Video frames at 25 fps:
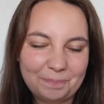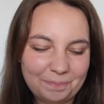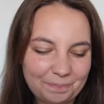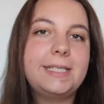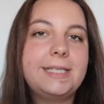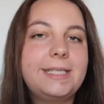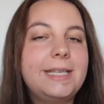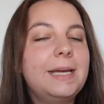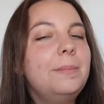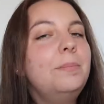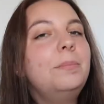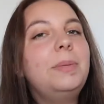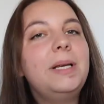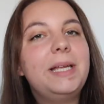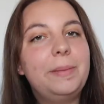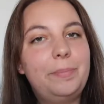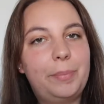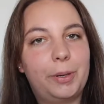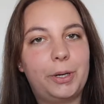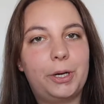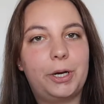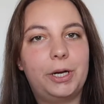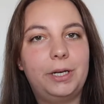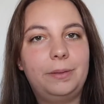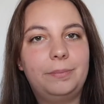Simply
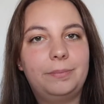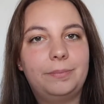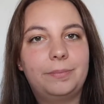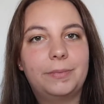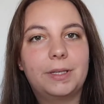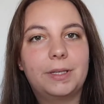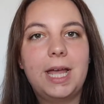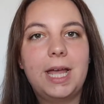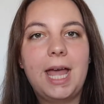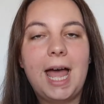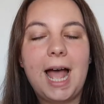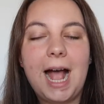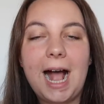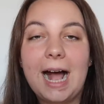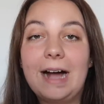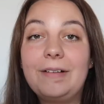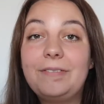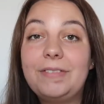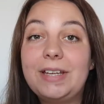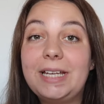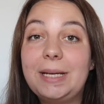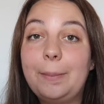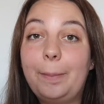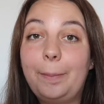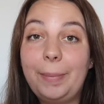put,
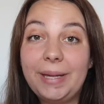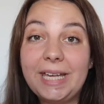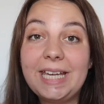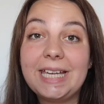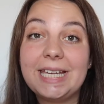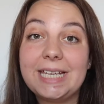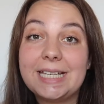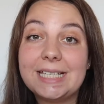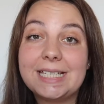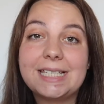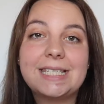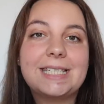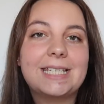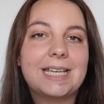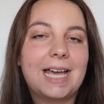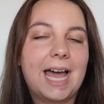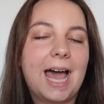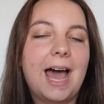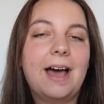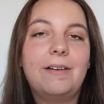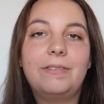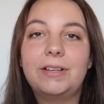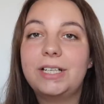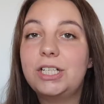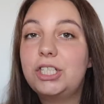having peace,
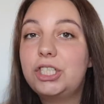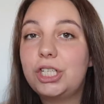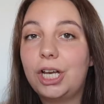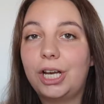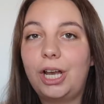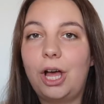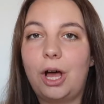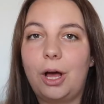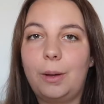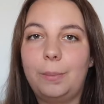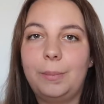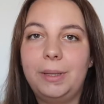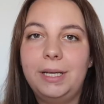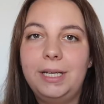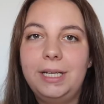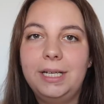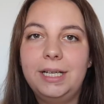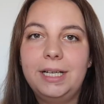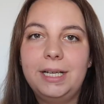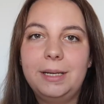having shalom,